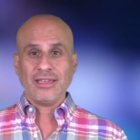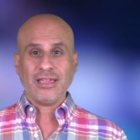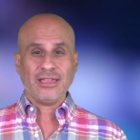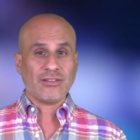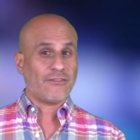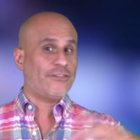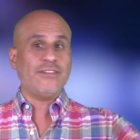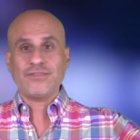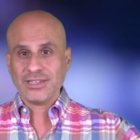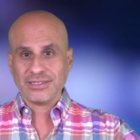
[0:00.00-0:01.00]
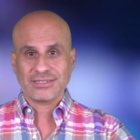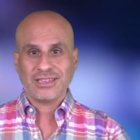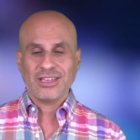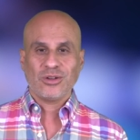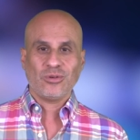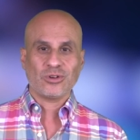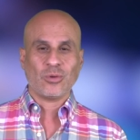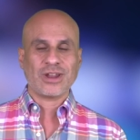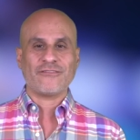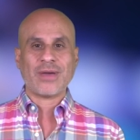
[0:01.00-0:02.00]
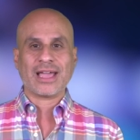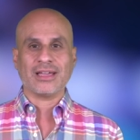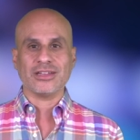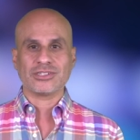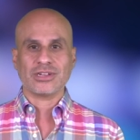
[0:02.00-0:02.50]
in their 50s who don't have baggage.